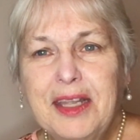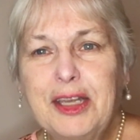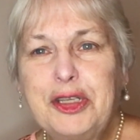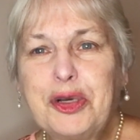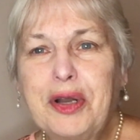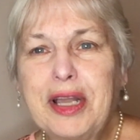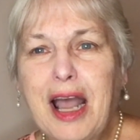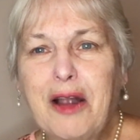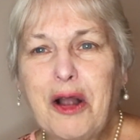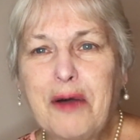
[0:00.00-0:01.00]
Enjoy
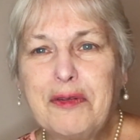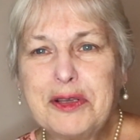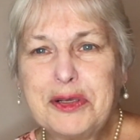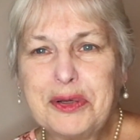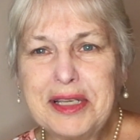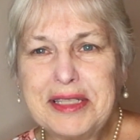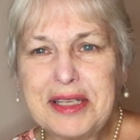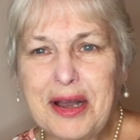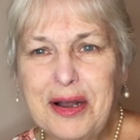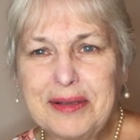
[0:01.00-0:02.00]
our offertory
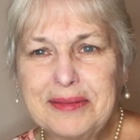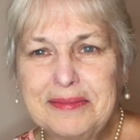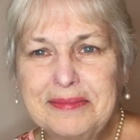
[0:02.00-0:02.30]
song.